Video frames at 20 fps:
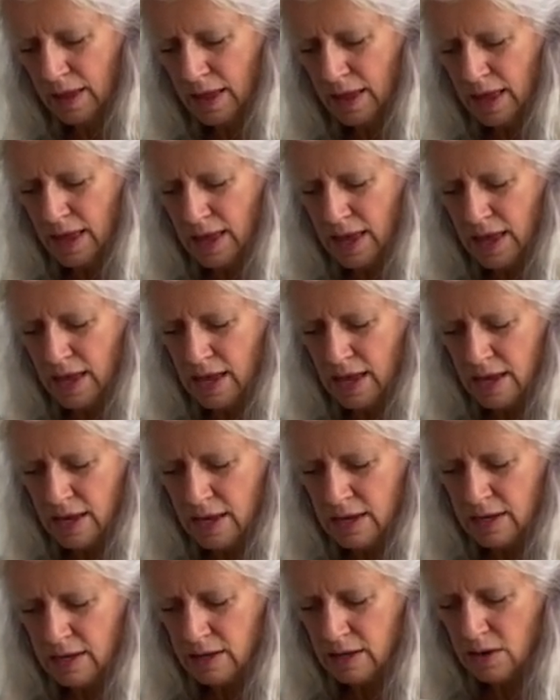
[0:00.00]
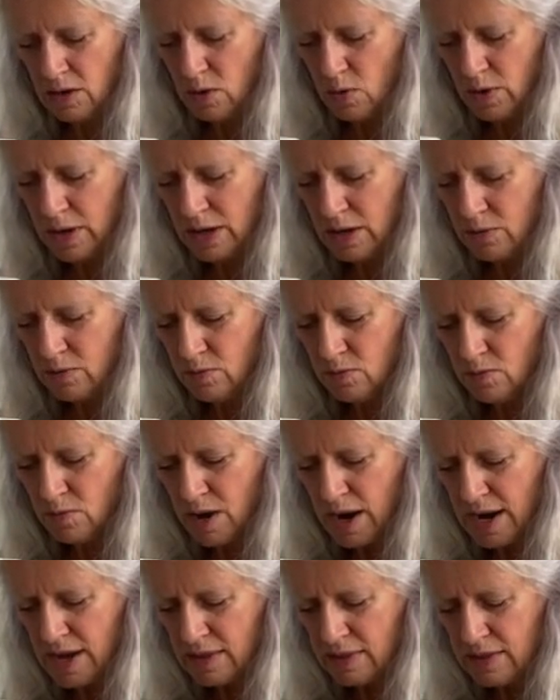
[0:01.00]
And going
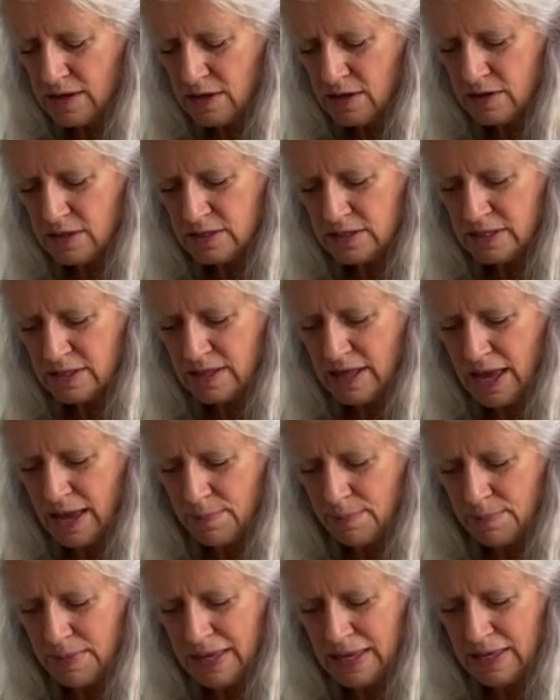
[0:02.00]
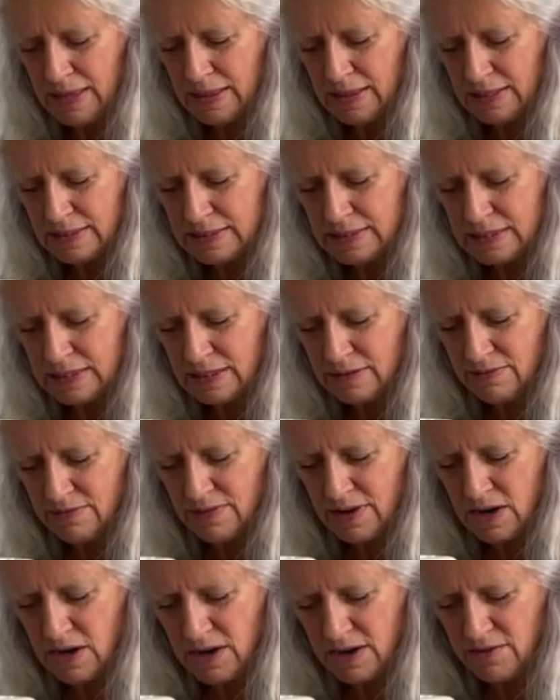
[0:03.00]
right there to that pin that's at the
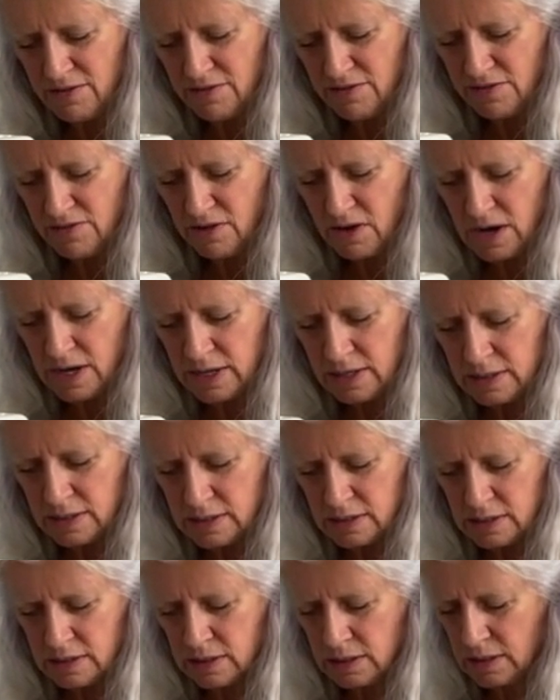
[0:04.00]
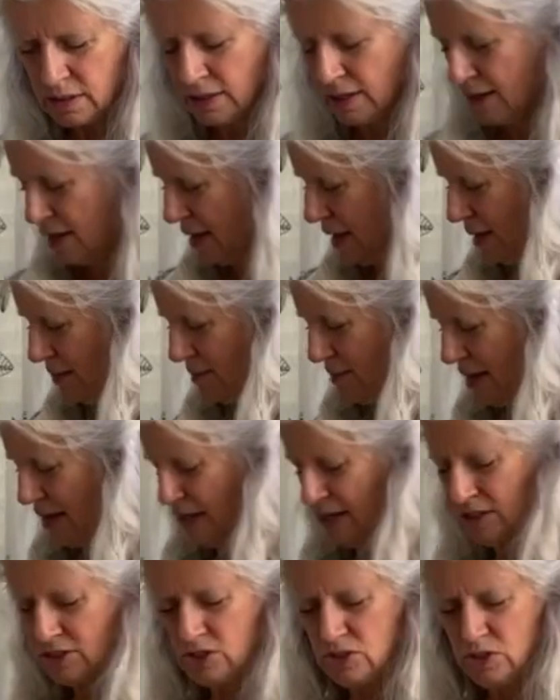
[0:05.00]
very front,
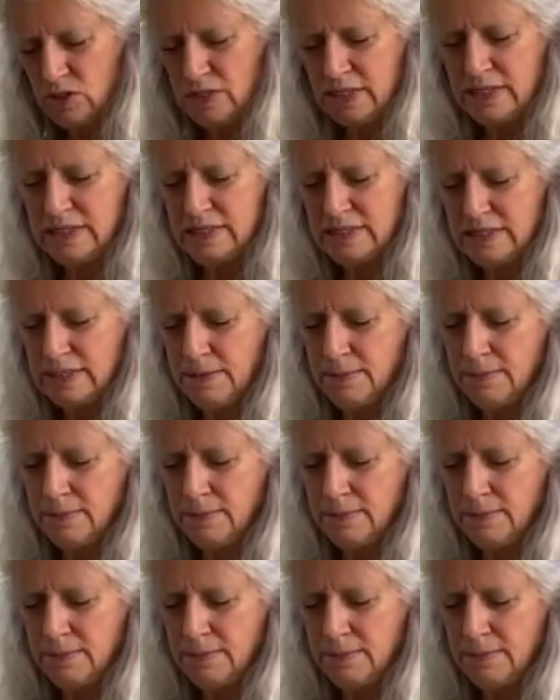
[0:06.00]
making sure it doesn't